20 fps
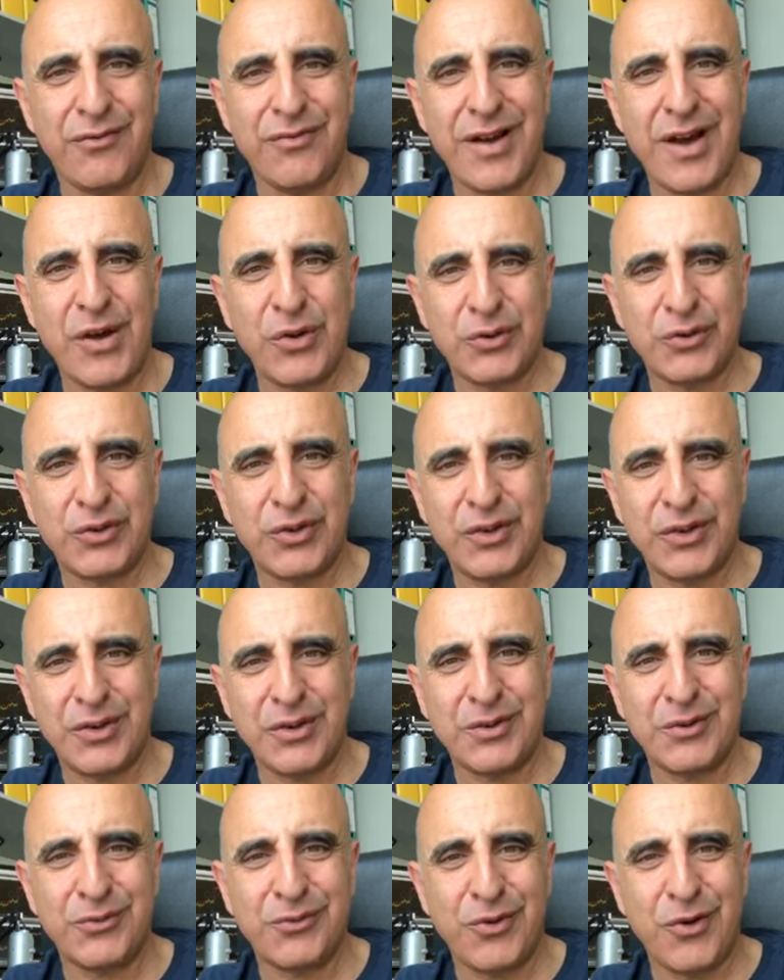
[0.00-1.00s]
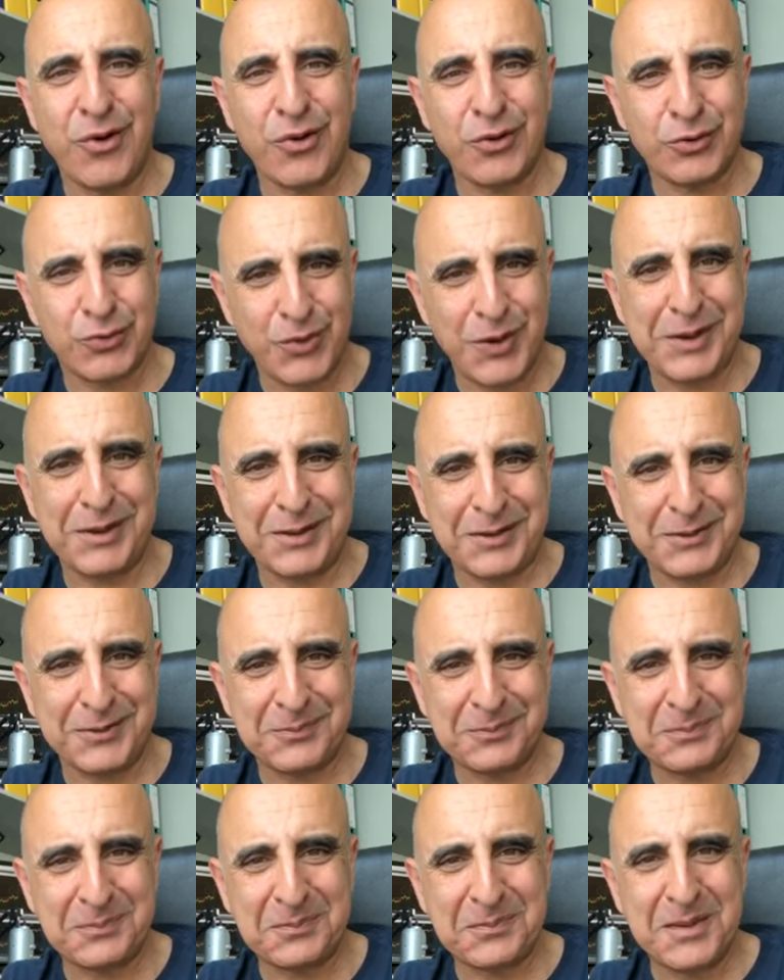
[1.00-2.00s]
voucher for TradeNet.
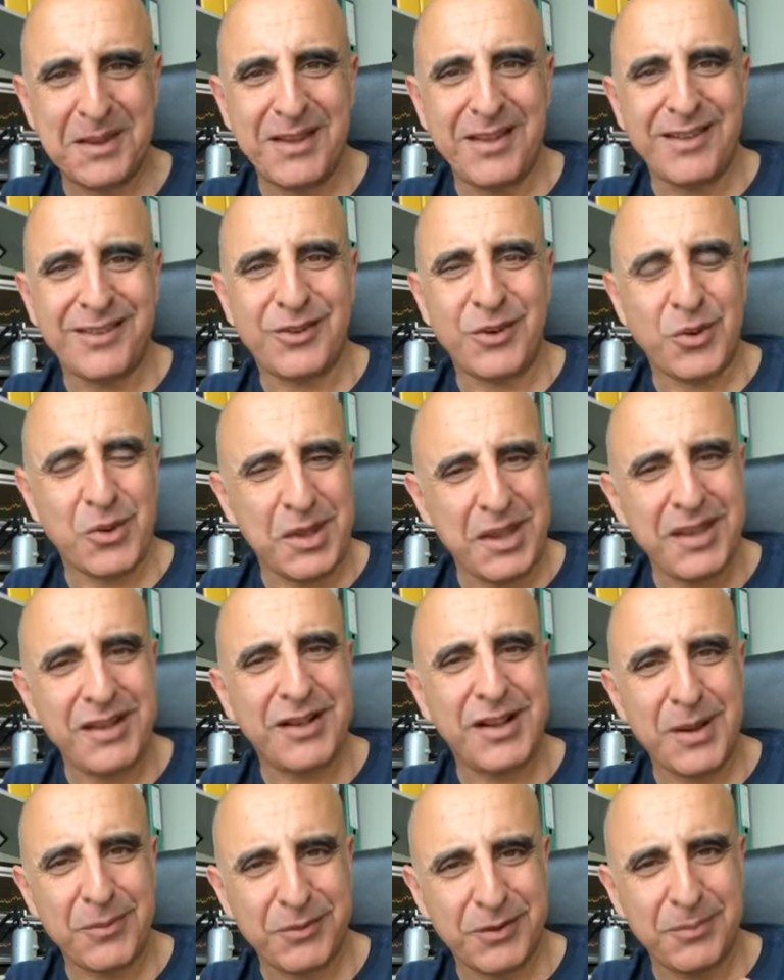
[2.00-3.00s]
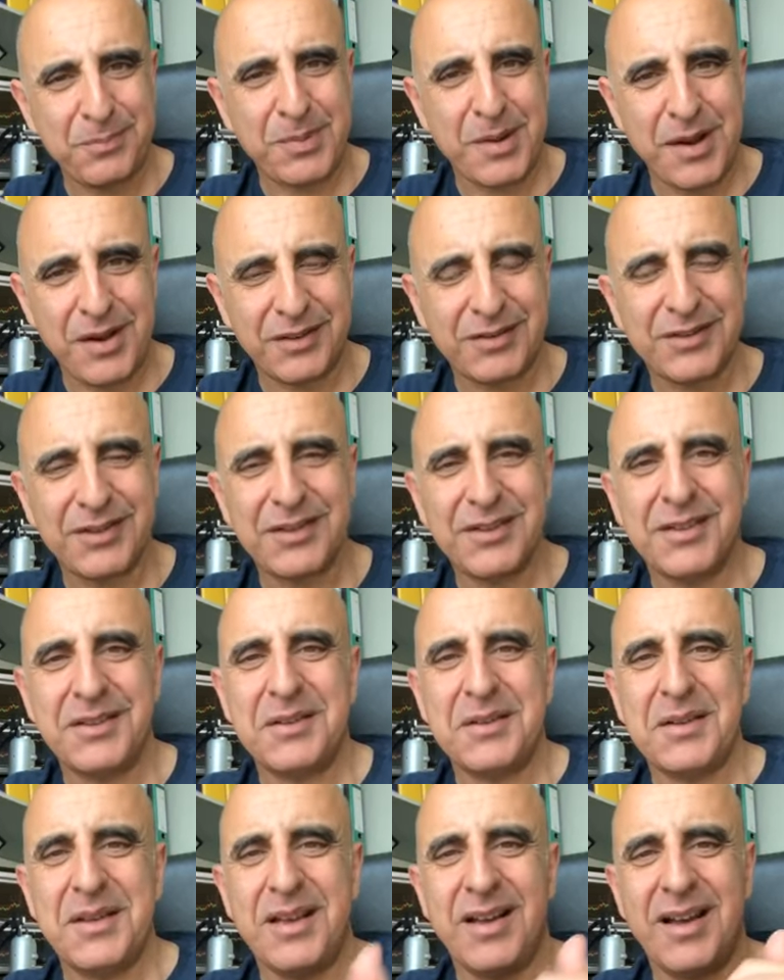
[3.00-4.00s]
So here comes the part.
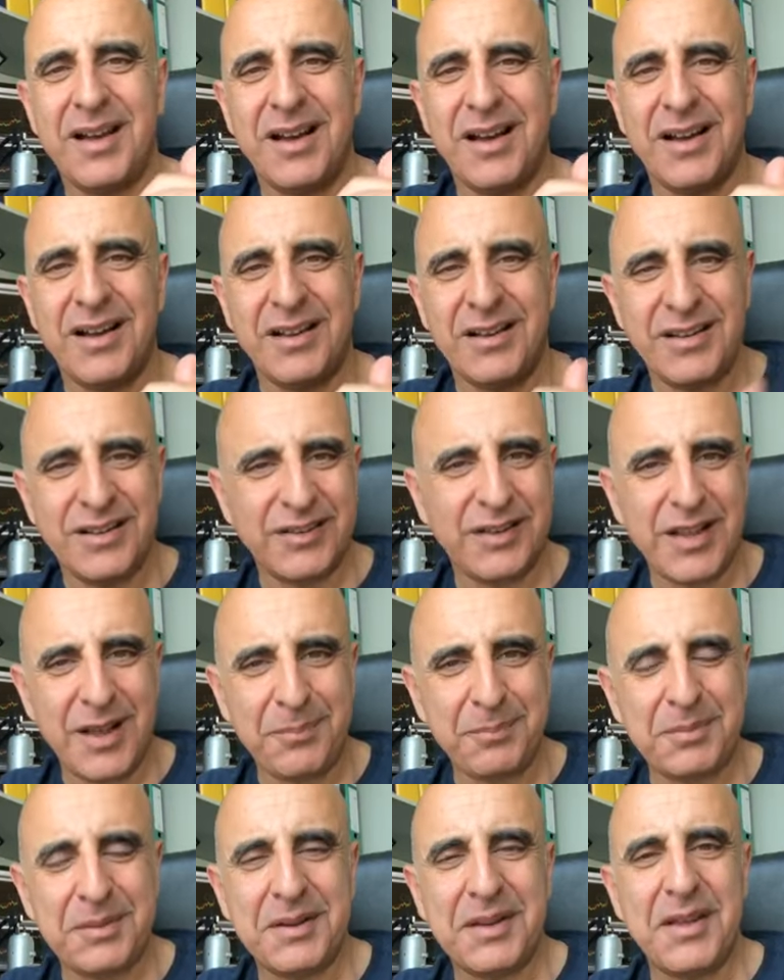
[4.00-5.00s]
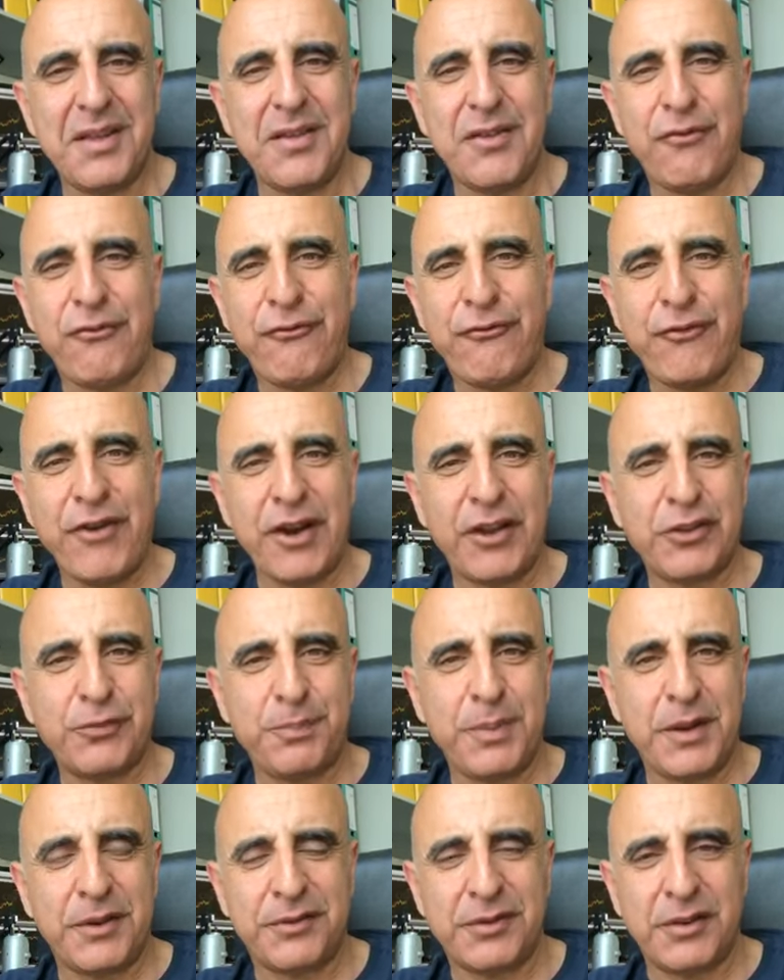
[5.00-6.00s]
Uh, listen up. First
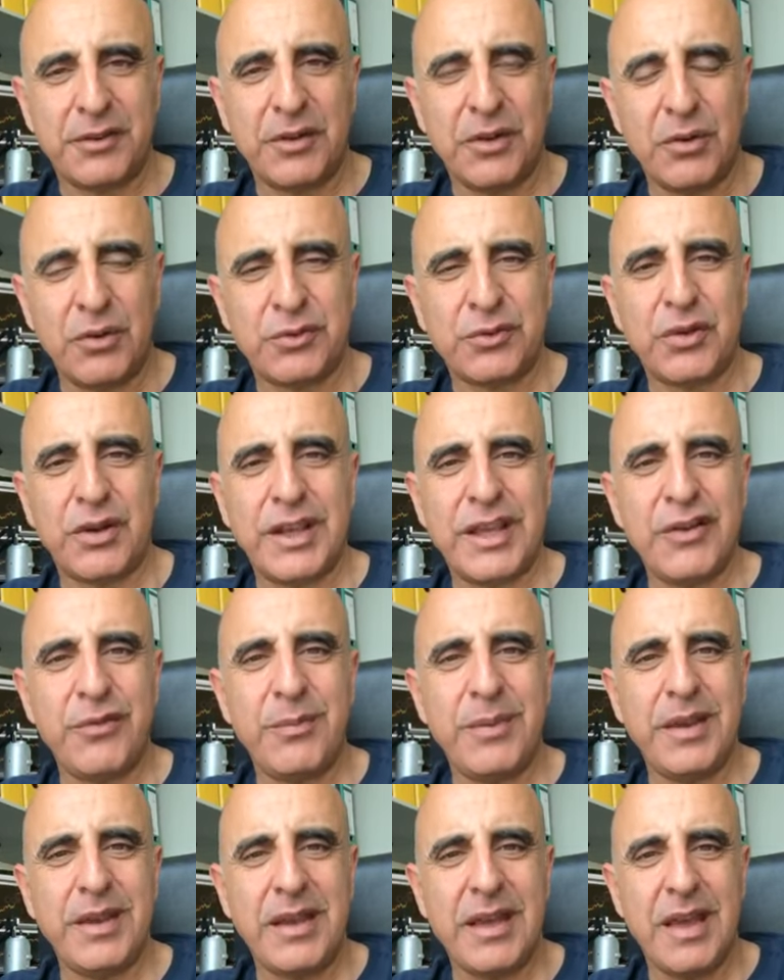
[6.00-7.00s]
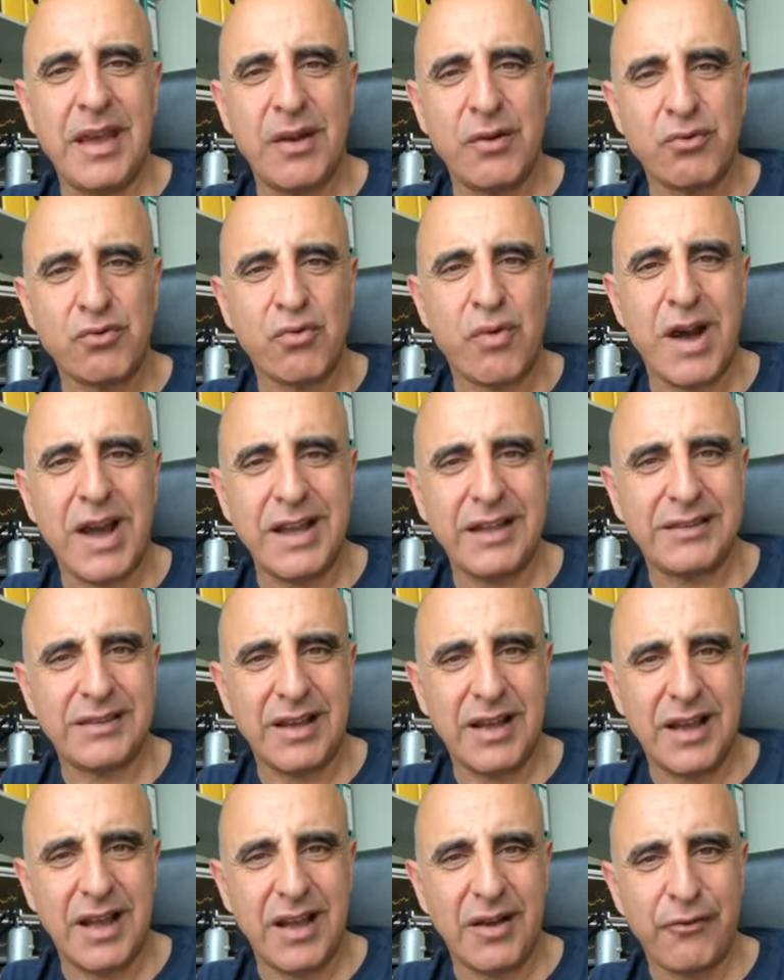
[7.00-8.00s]
person who's going to give me a right
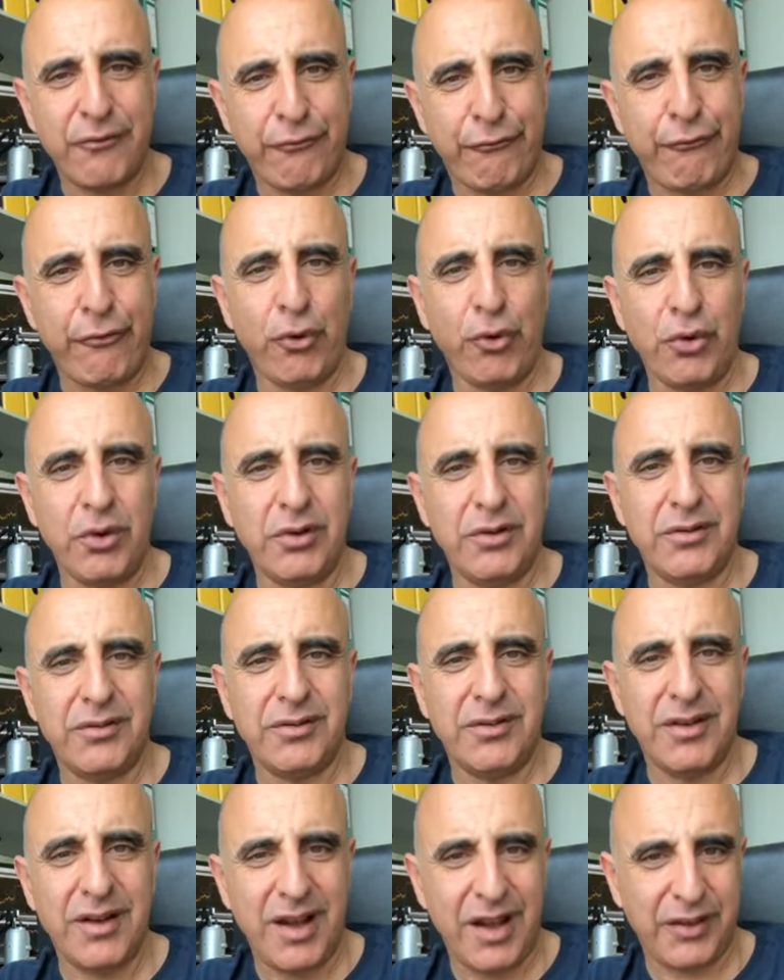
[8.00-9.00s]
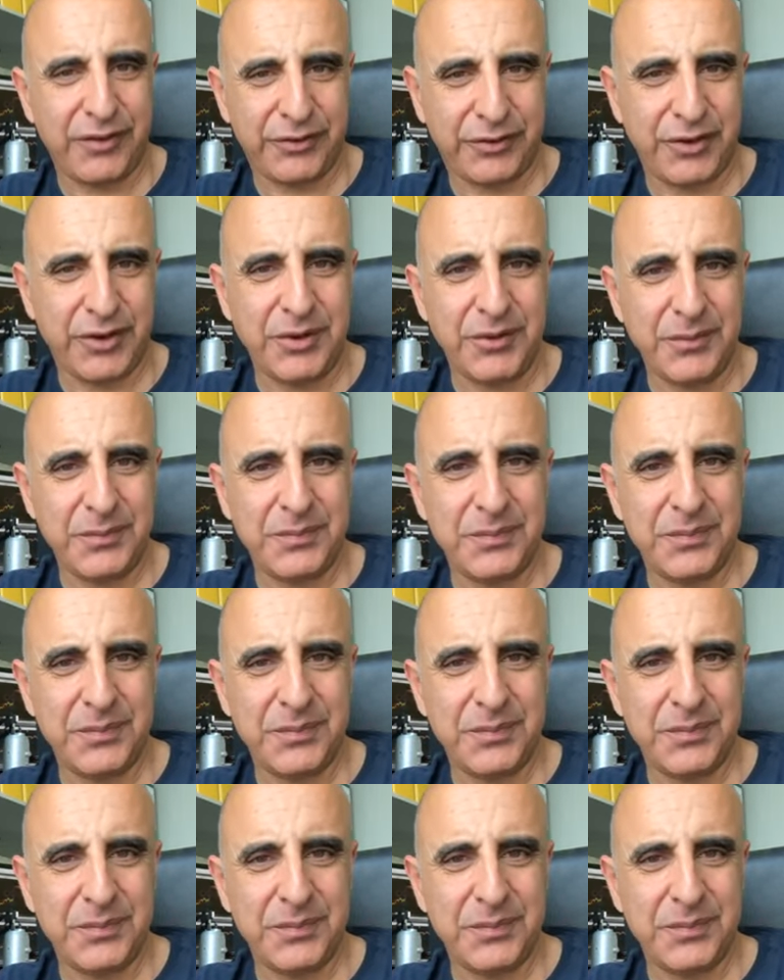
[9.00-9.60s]
full answer